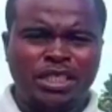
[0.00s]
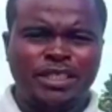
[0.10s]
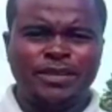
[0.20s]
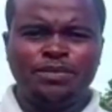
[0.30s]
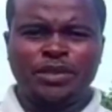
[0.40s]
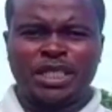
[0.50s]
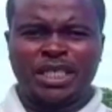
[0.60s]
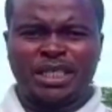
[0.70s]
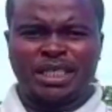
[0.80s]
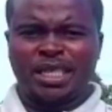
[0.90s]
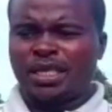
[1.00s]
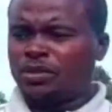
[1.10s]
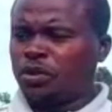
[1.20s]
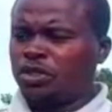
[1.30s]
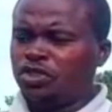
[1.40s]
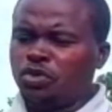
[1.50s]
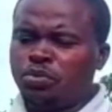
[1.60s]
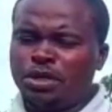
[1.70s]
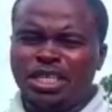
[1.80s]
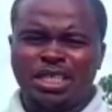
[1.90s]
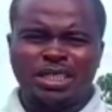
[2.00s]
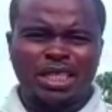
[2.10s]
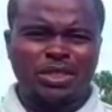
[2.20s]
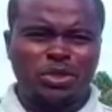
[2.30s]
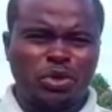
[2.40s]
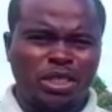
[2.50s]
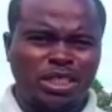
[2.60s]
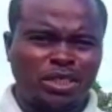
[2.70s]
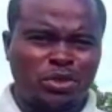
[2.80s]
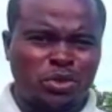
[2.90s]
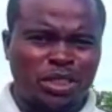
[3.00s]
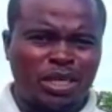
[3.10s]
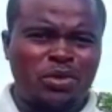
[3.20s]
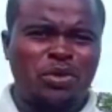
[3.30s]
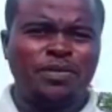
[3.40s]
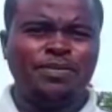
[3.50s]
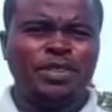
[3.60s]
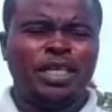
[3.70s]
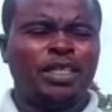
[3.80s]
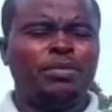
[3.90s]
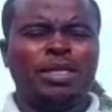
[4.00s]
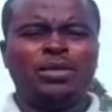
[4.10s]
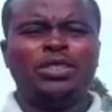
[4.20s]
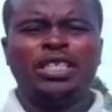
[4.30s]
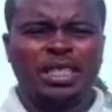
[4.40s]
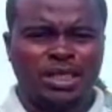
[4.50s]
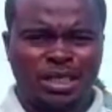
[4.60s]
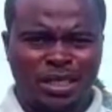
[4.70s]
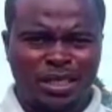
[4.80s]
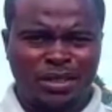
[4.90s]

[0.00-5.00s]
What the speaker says: it, chances are that when you bring it and you want it to suckle, the mother will just,